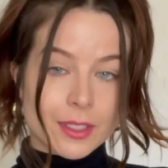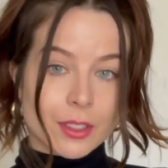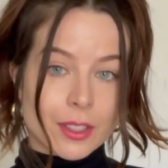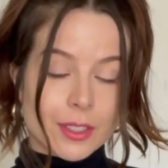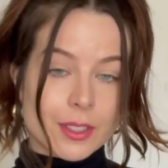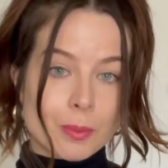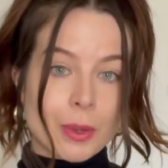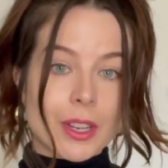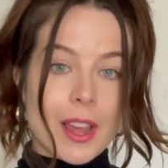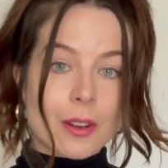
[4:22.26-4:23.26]
it looks,
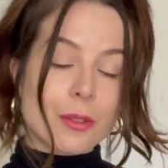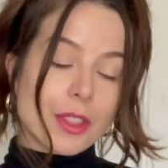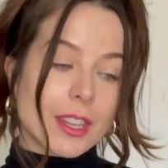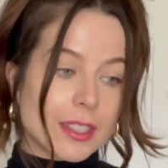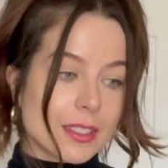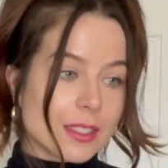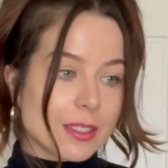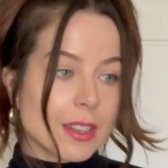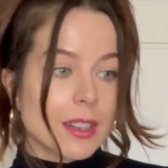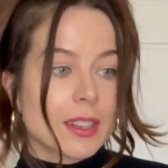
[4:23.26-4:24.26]
but I don't think it's,
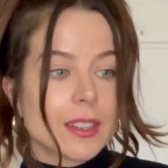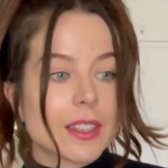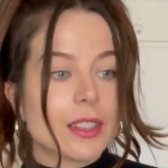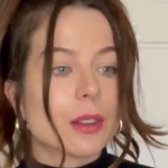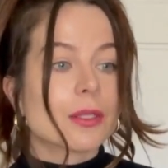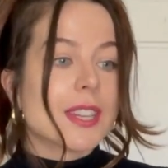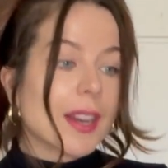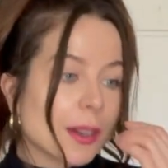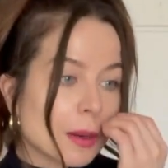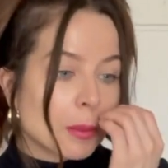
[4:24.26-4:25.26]
you know,
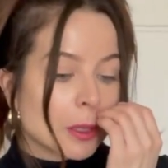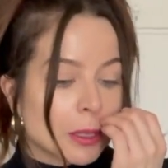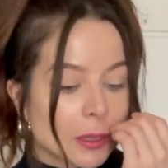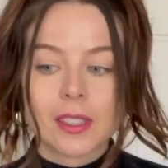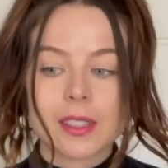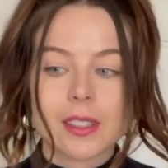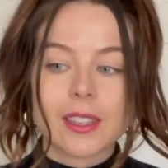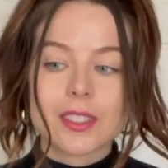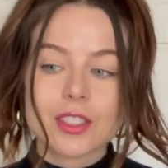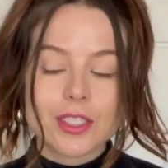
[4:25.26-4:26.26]
terrible.
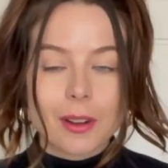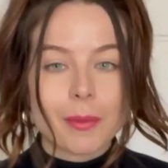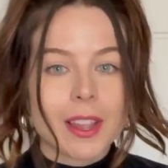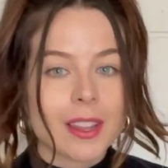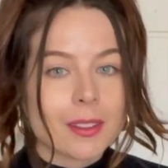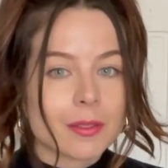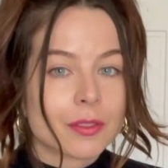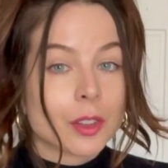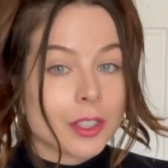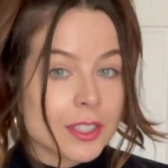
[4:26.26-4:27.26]
It's just not my
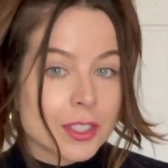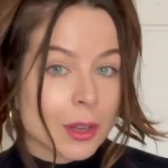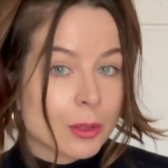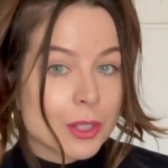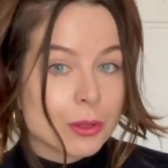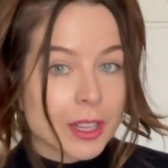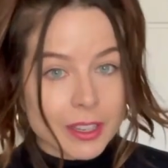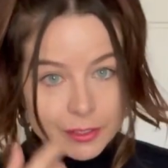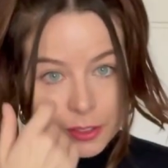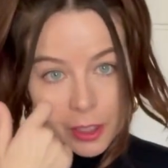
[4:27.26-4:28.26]
first go-to kind
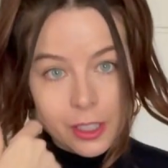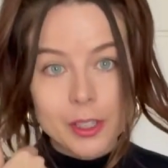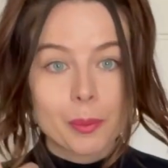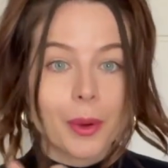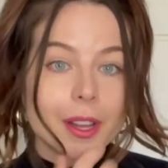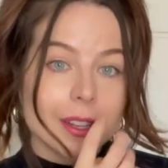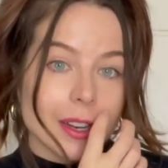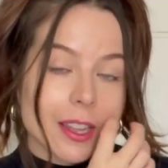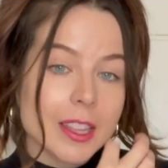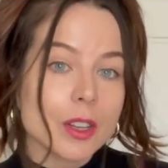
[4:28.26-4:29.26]
of look, but
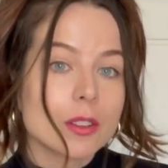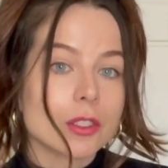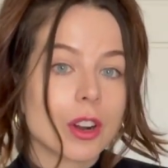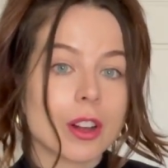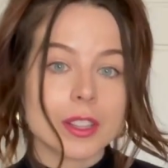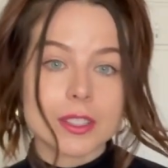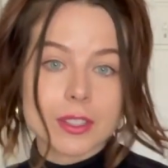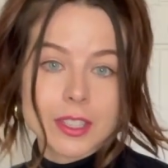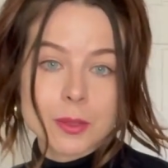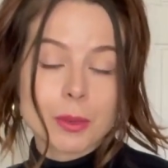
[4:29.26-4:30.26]
I think overall
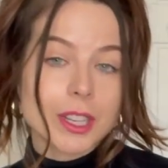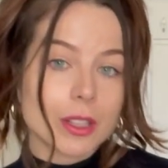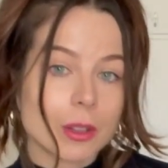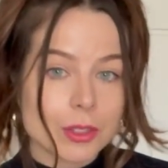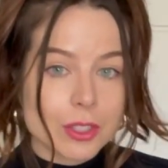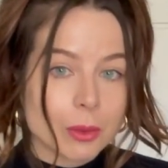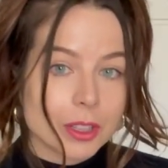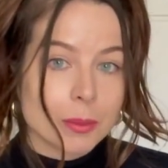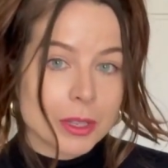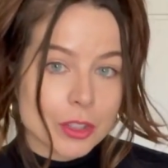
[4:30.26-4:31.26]
it's pretty close to what
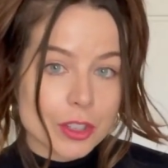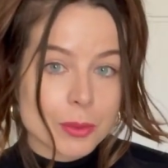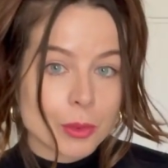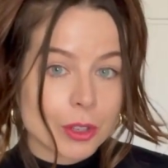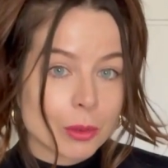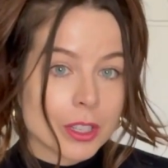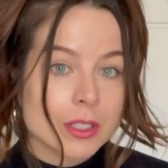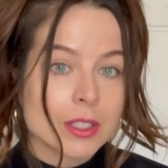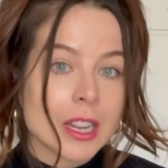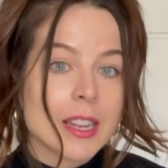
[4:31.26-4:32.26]
the Pinterest board
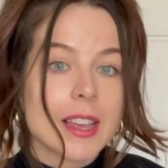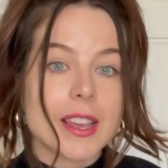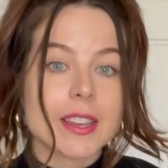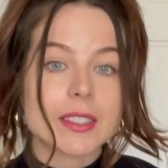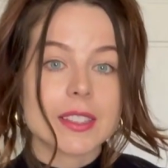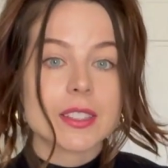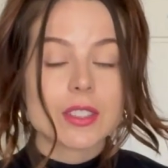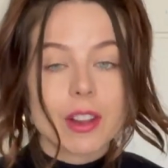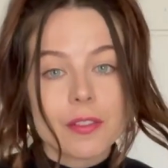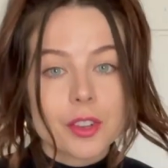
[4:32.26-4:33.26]
was, and it's
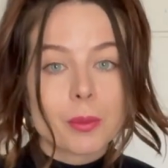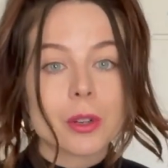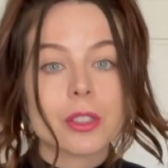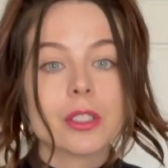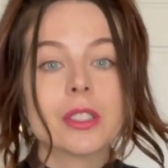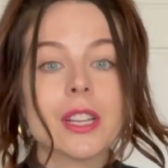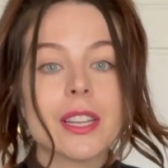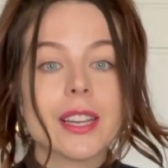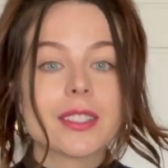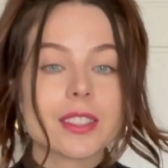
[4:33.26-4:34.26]
comfortable.
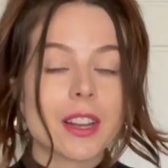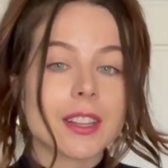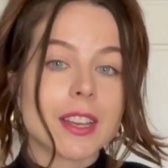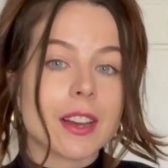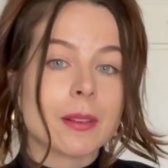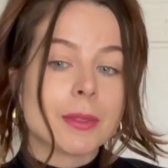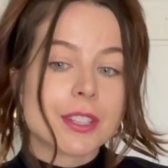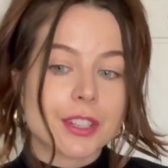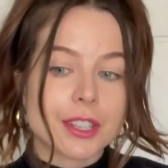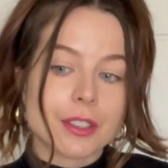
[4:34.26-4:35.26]
It's not like a
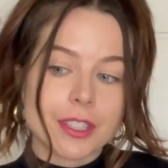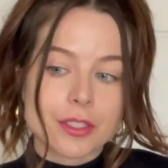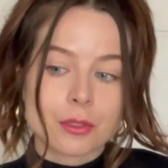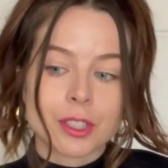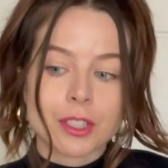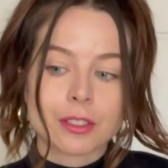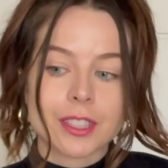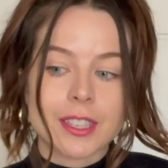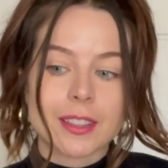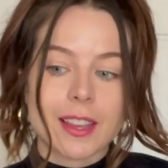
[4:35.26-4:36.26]
material that's really,
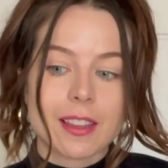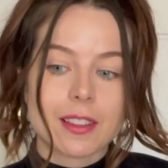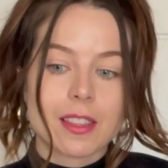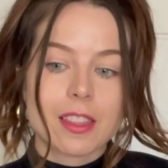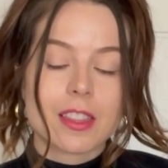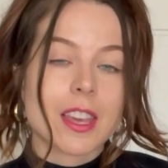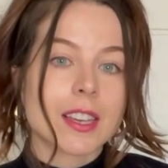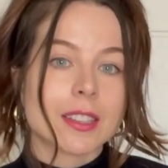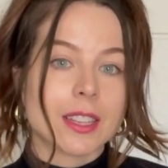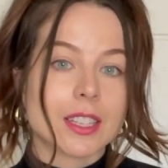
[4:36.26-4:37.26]
really like thick
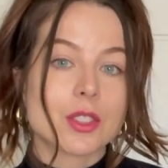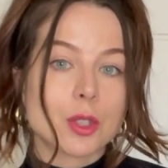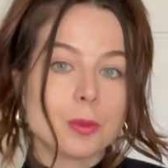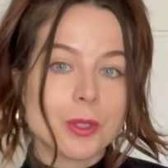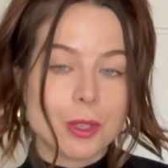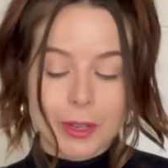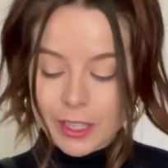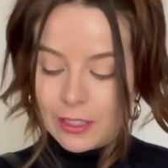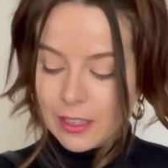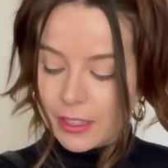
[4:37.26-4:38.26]
and like scoops you
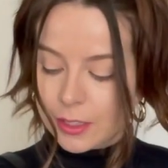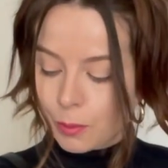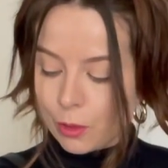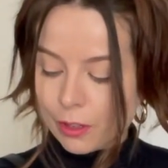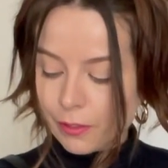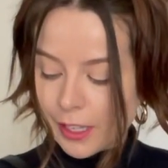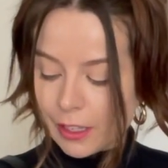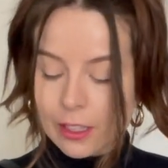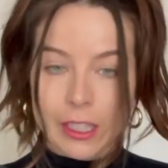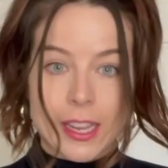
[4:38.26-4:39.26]
in. It's more of like a
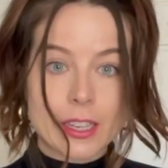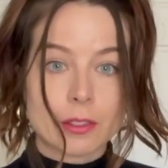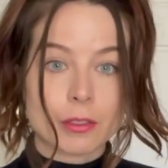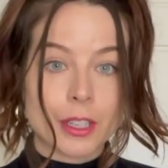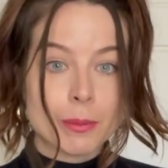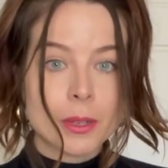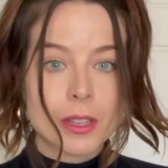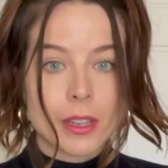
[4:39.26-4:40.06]
light rib.